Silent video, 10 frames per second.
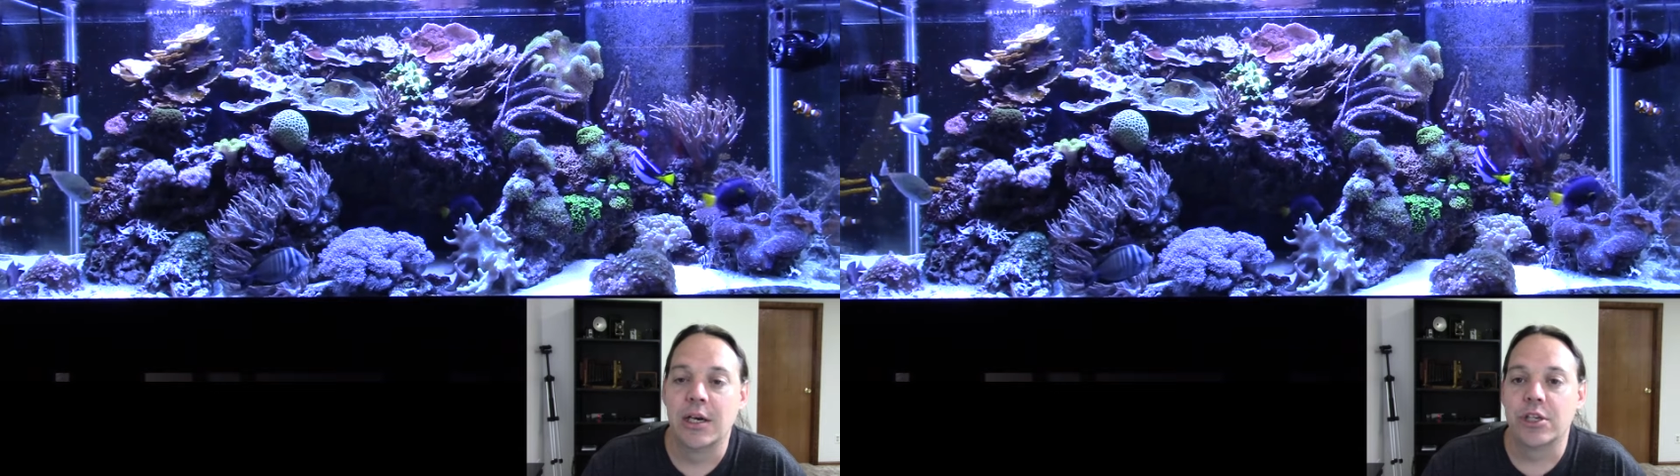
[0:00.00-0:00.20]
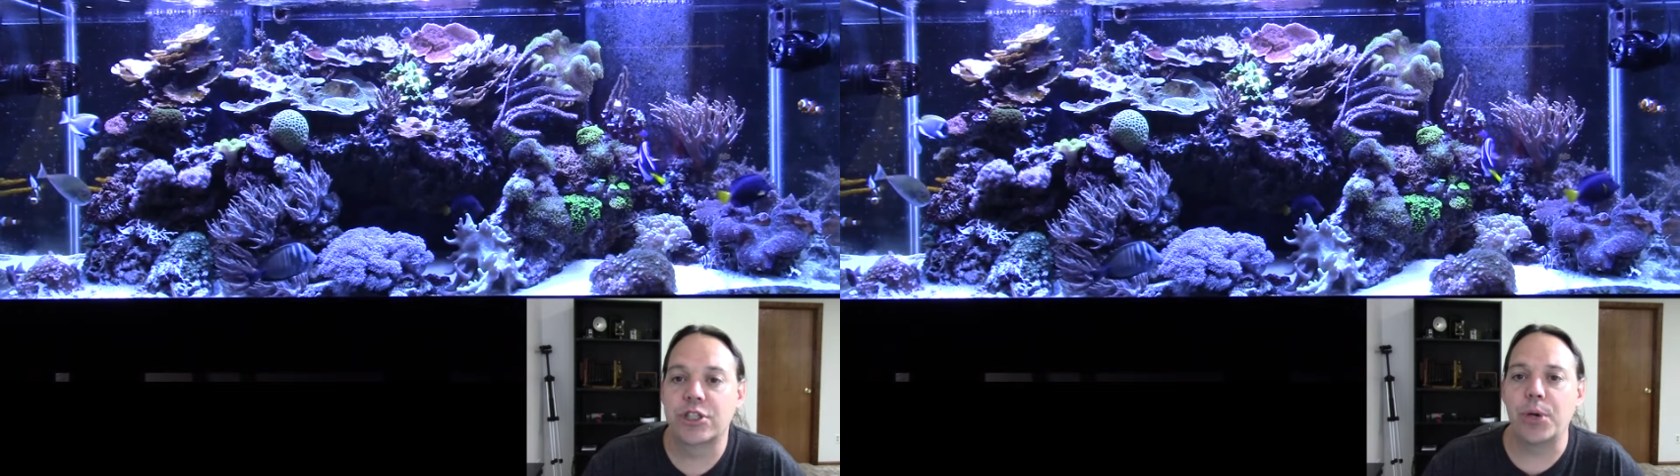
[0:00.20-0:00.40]

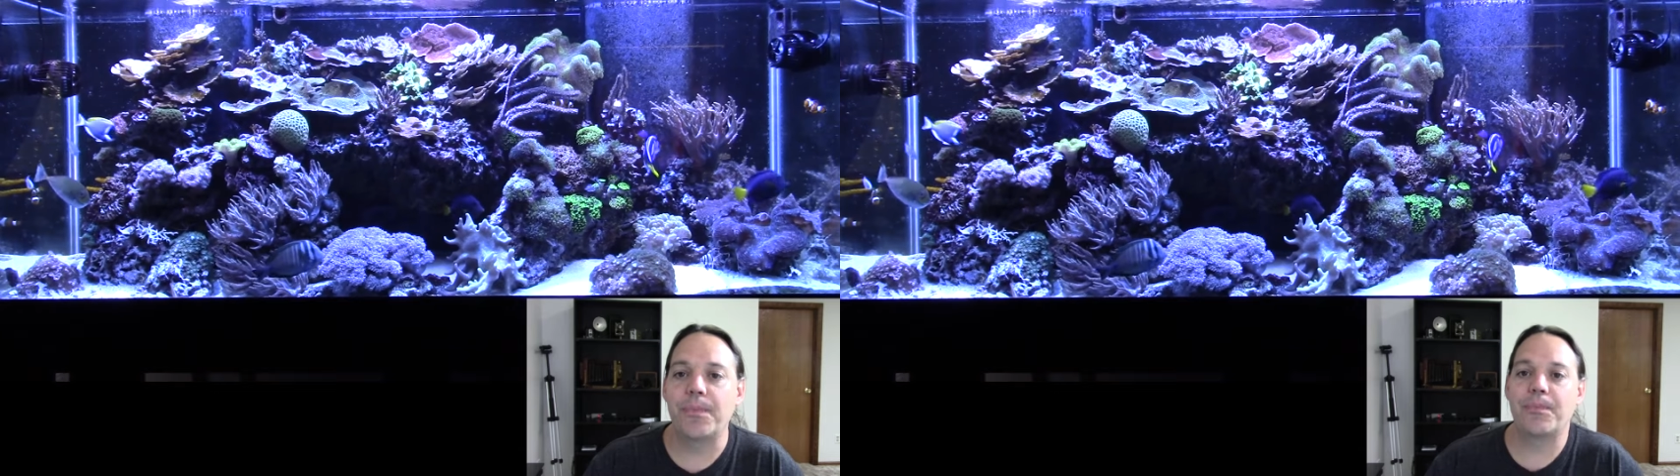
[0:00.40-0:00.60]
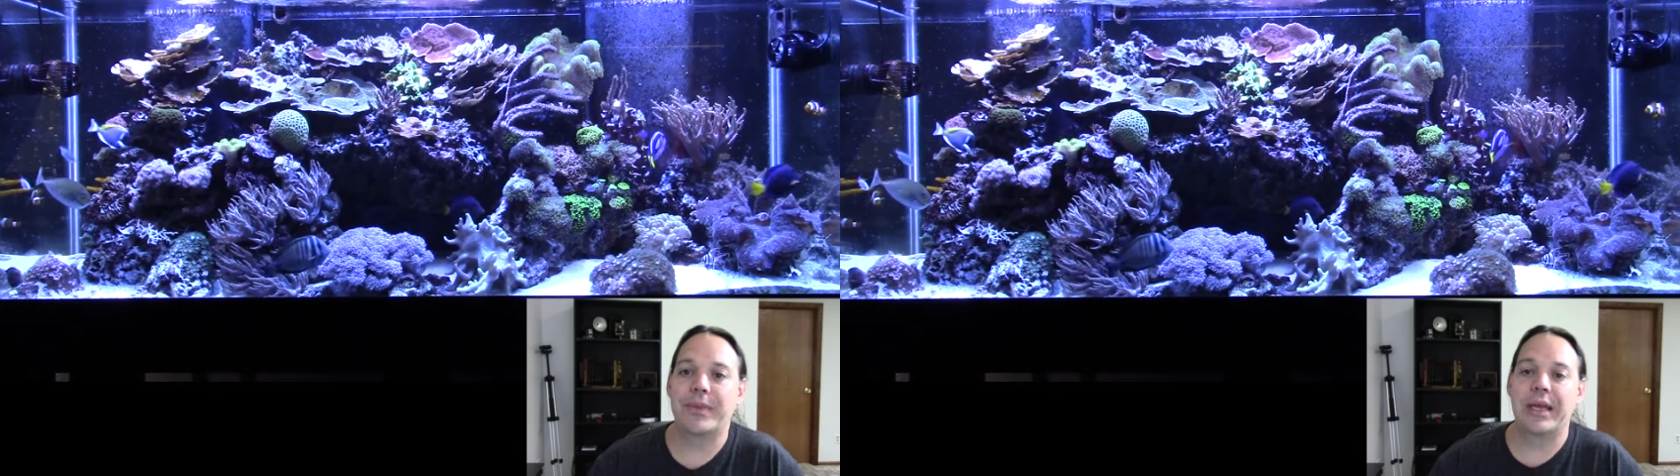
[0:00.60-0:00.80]
So
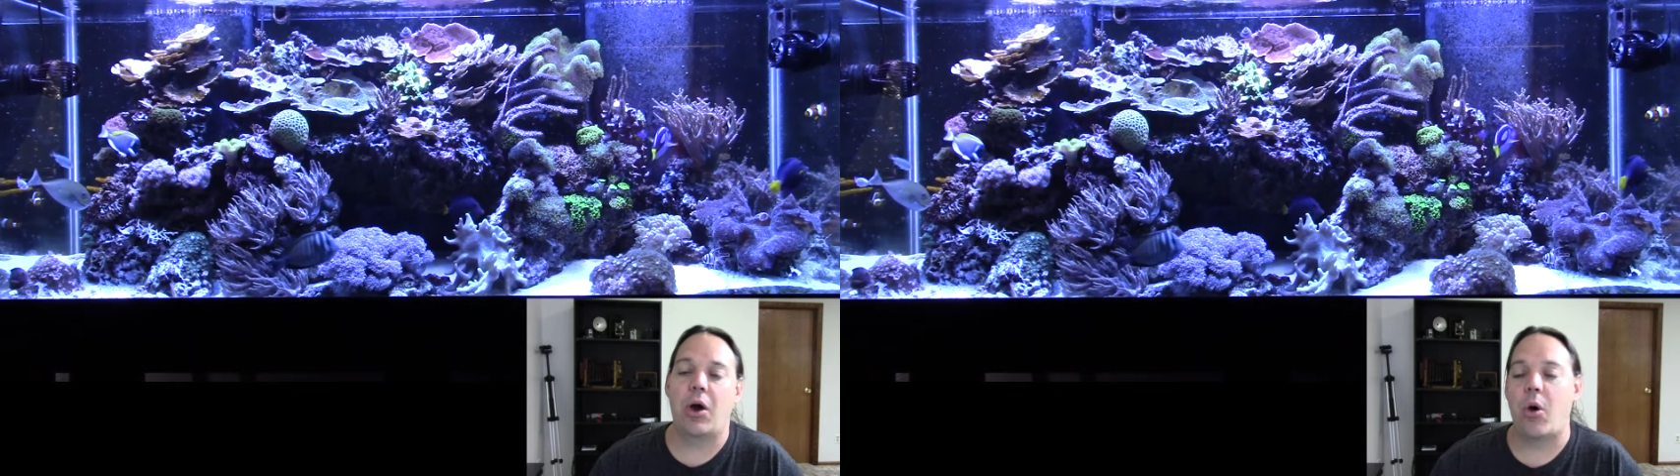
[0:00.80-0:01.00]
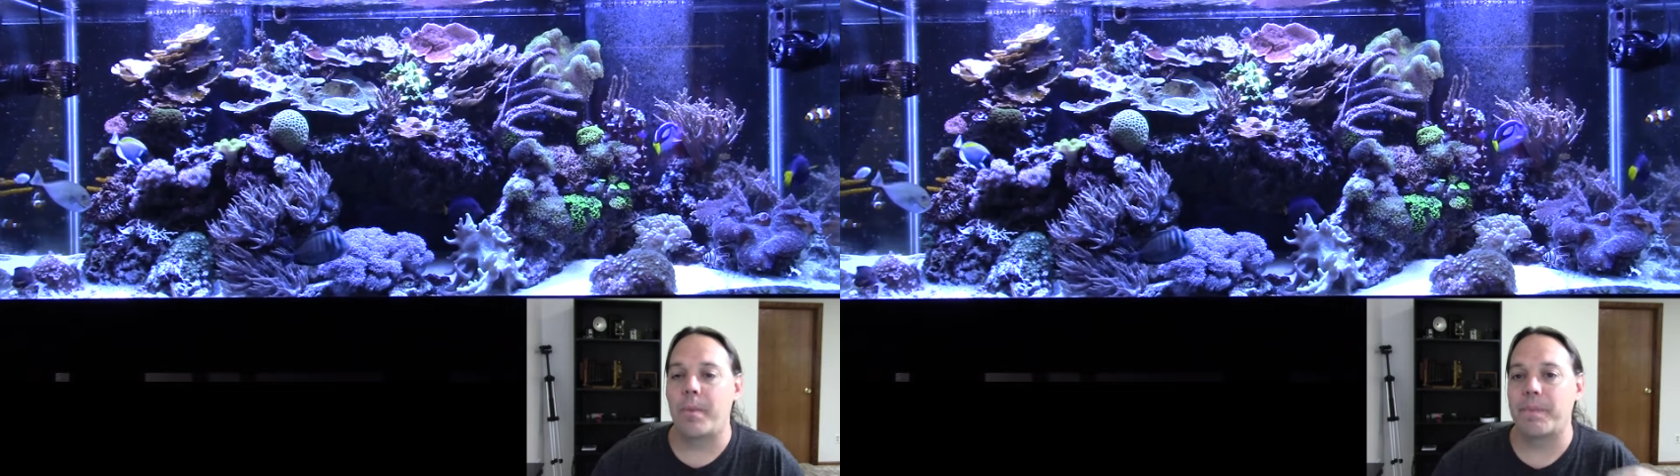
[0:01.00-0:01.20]

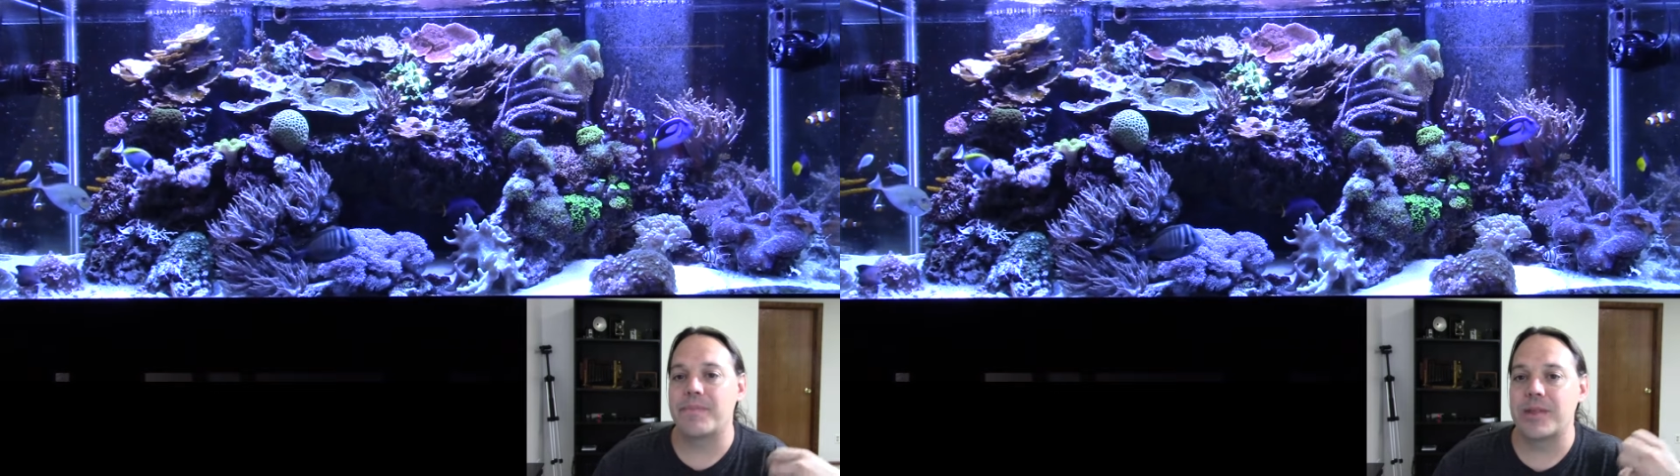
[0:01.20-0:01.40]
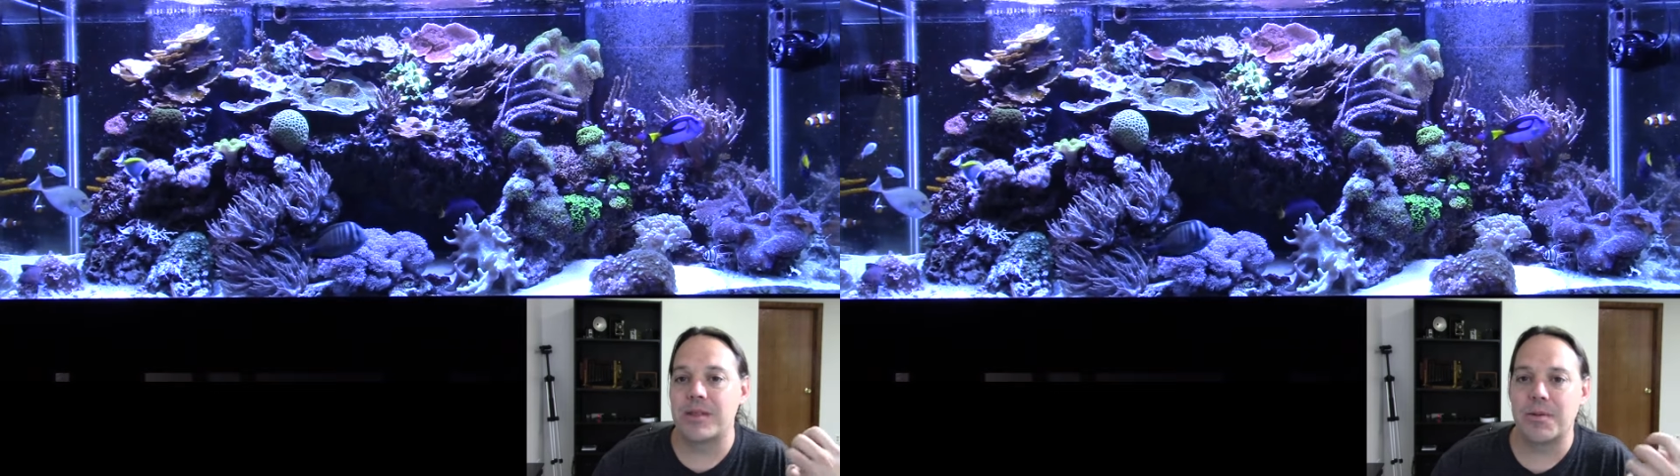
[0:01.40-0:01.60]

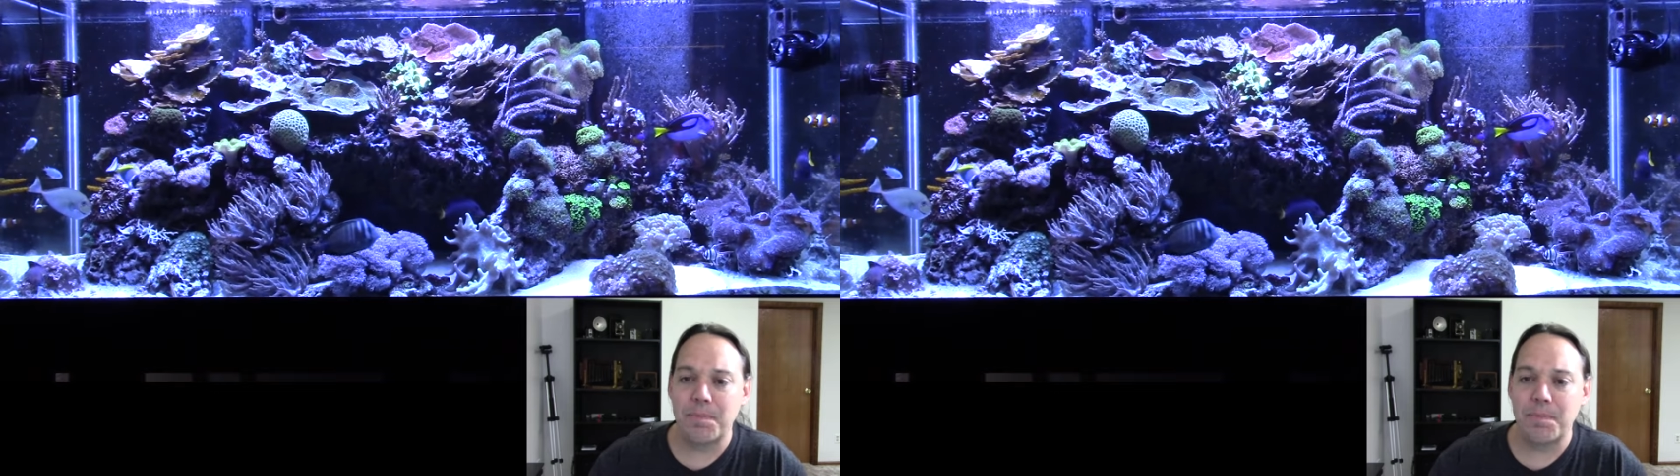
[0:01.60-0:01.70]
the